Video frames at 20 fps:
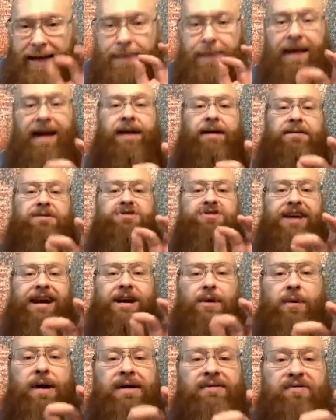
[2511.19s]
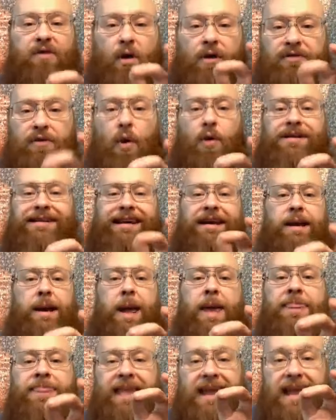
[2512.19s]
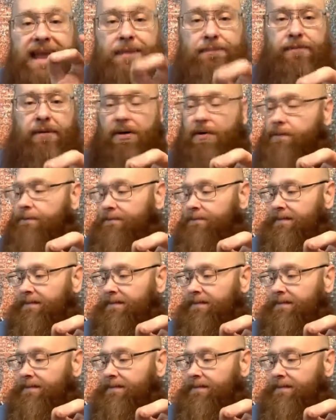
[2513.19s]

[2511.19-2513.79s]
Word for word: there in Zechariah 4.14 in the Hebrew.